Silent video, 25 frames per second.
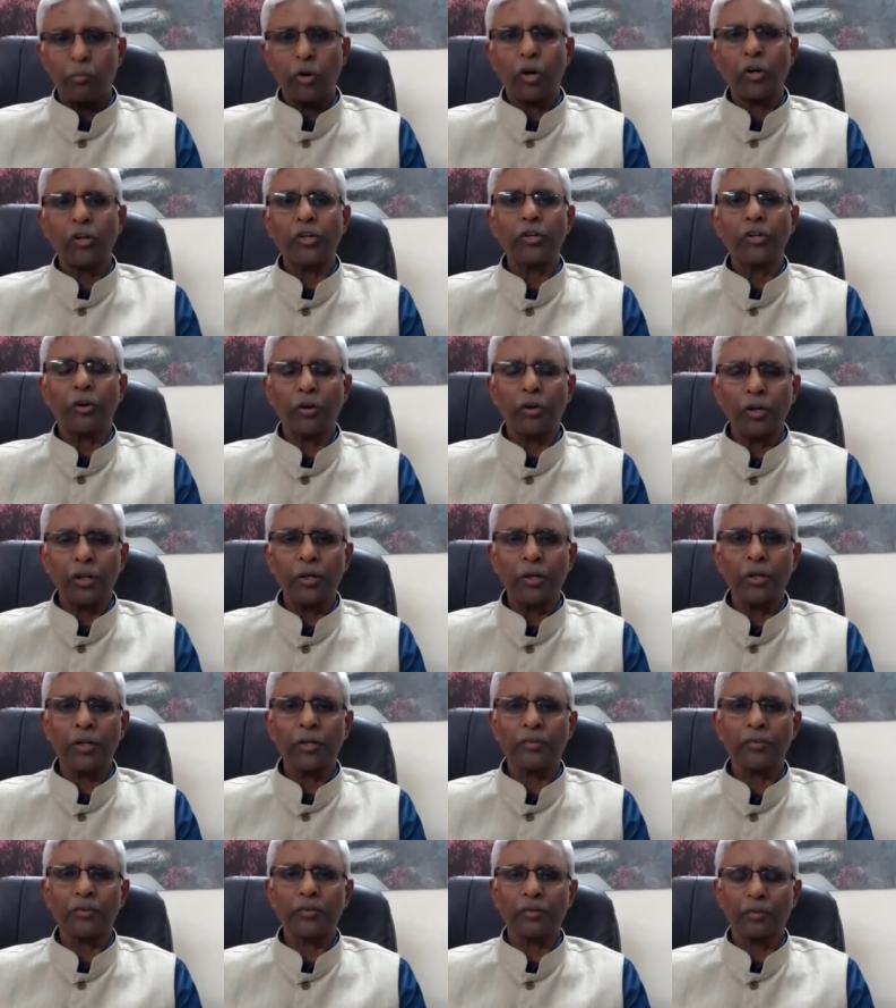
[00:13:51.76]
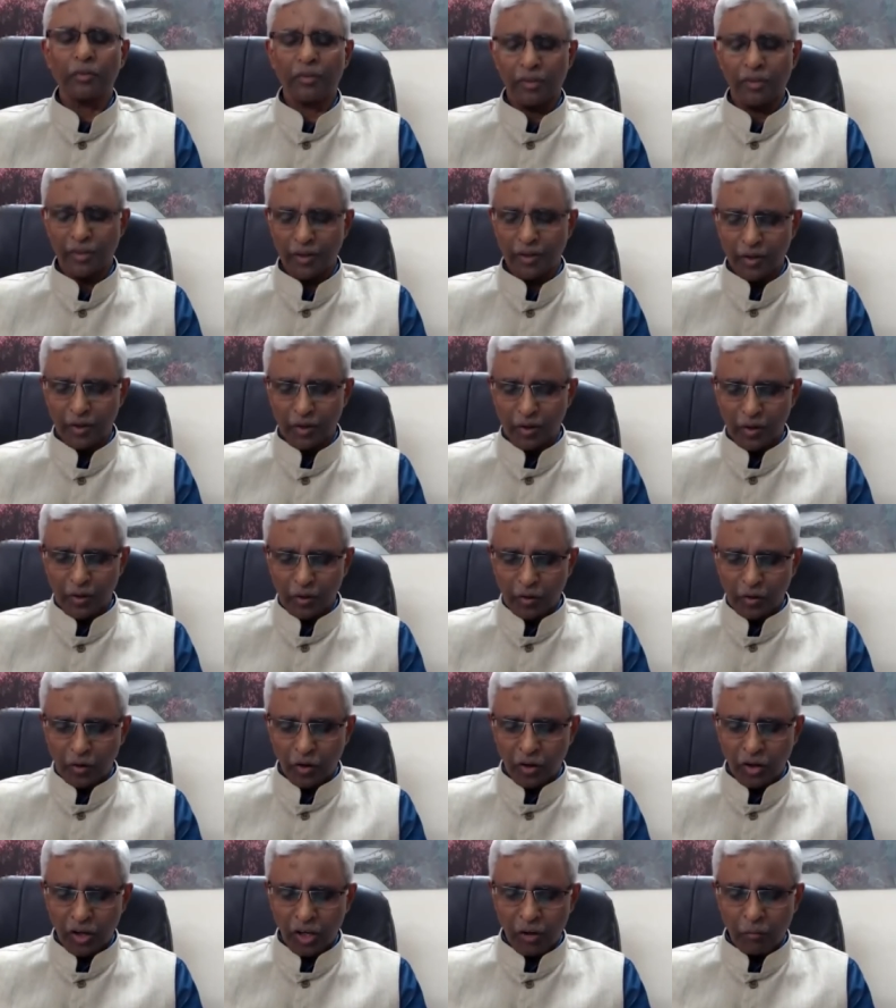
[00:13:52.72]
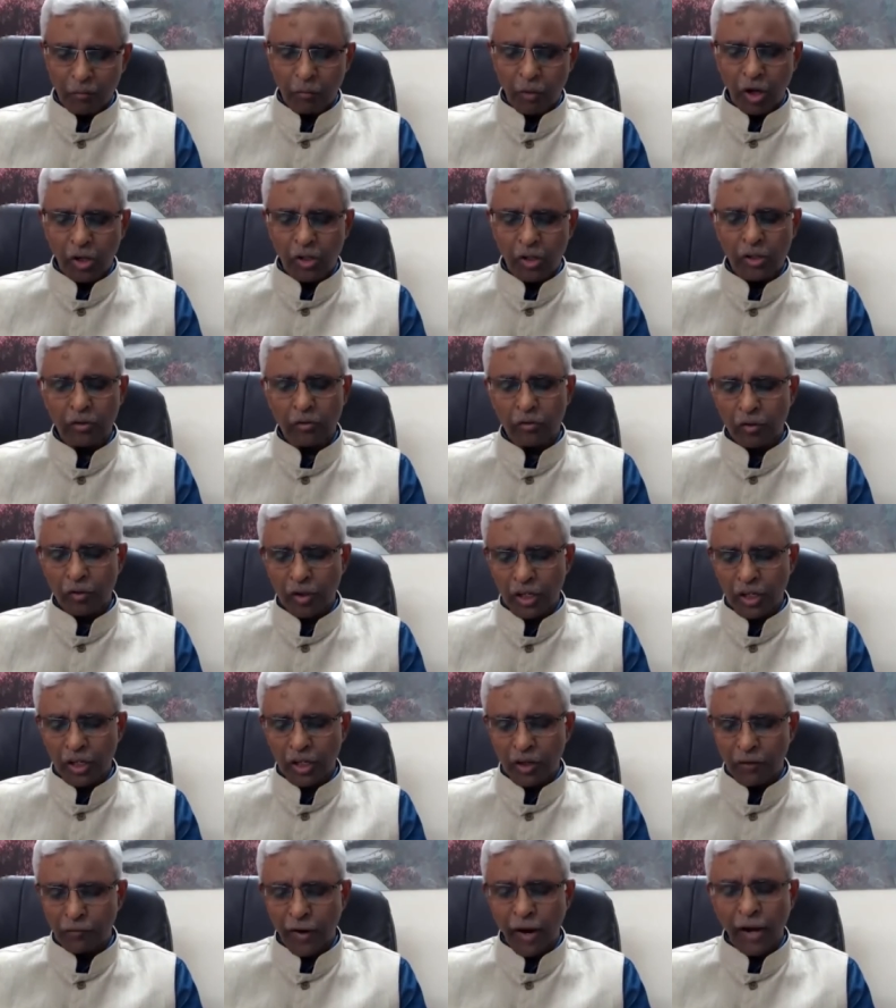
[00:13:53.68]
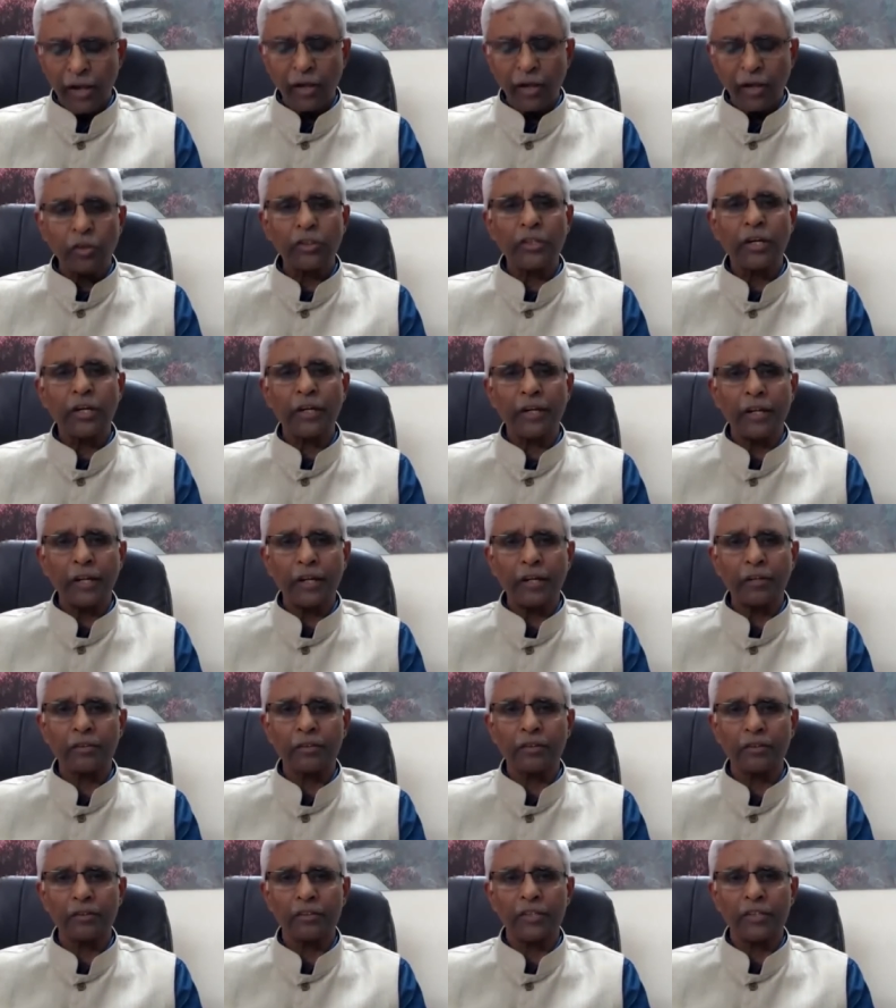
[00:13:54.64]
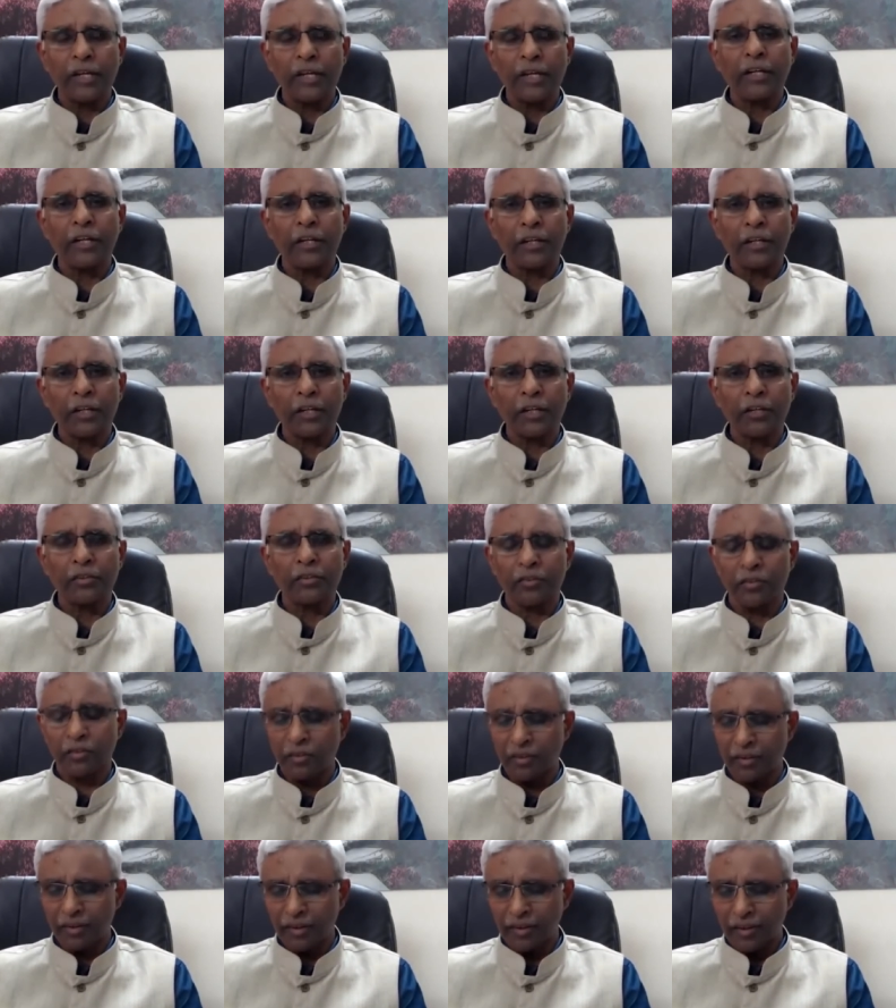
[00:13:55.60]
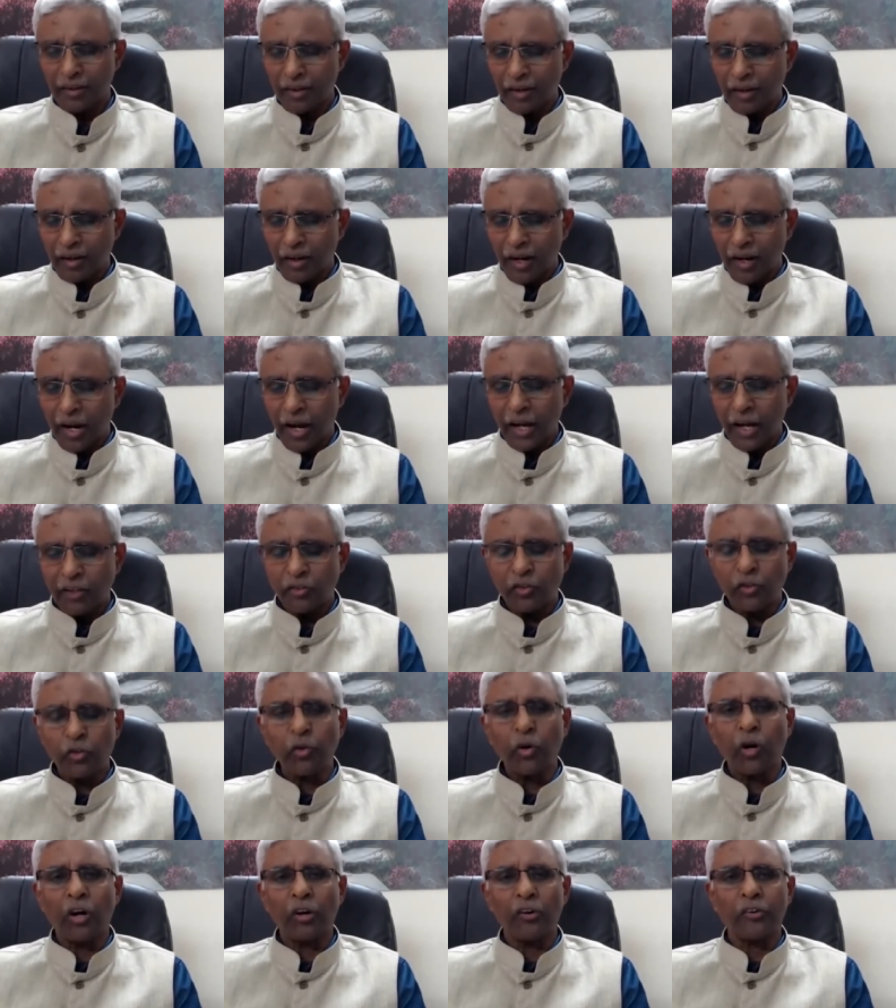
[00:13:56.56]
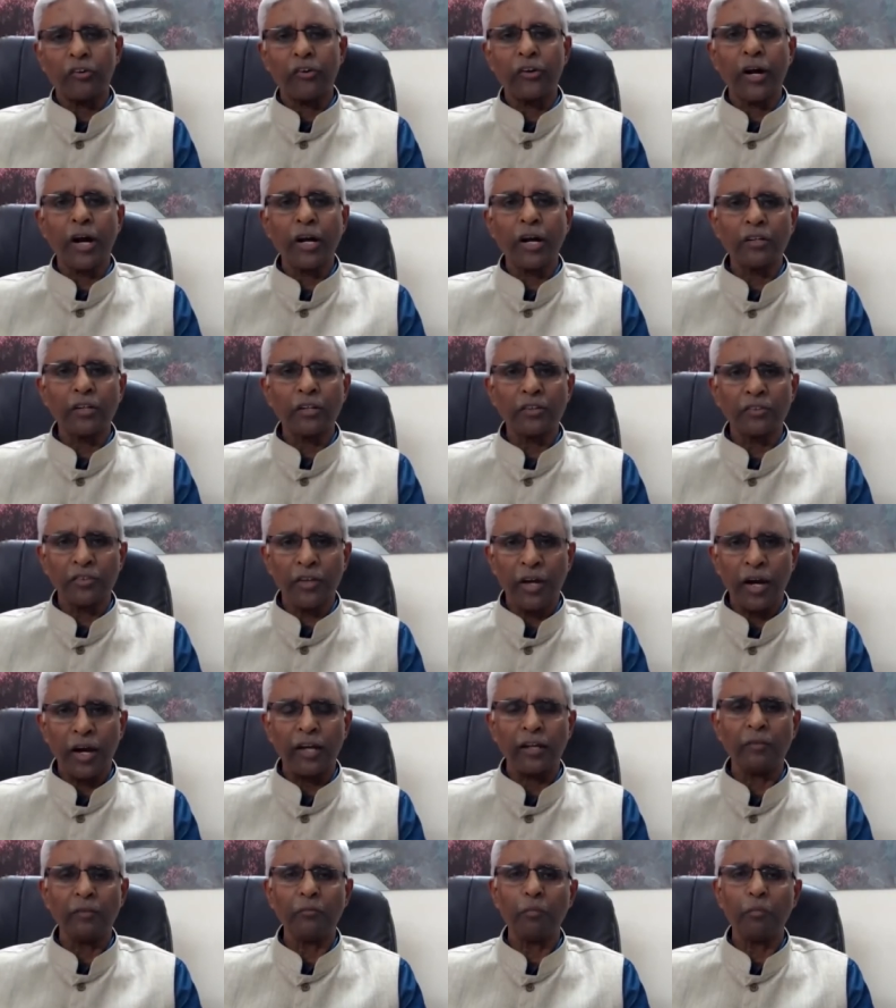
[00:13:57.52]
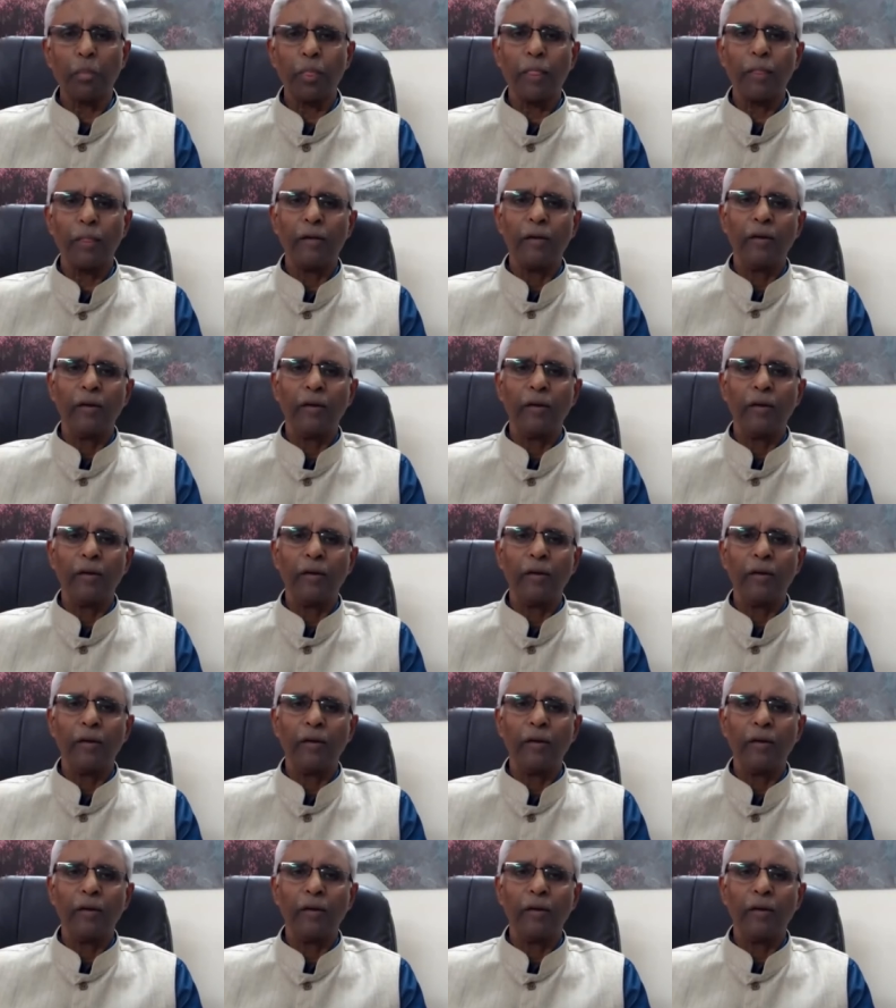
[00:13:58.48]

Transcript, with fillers: proteomics, okay, molecular phylogenetic genetics, and so on, drug design.